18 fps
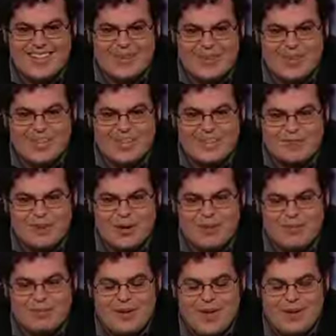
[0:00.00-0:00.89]
we could
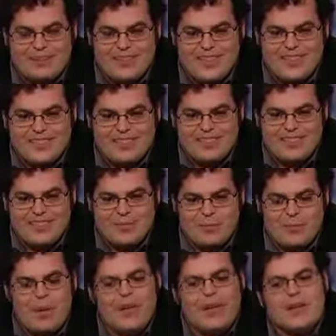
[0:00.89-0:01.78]
both baptize her.
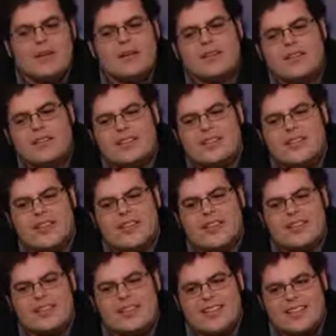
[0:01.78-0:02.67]
But the thing
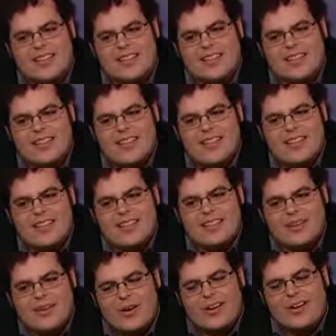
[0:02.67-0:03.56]
is,
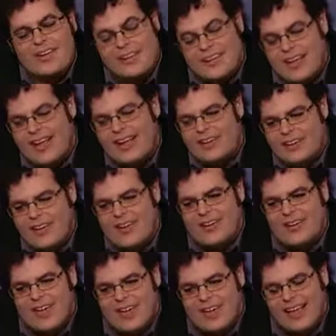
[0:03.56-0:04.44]
yeah, all right,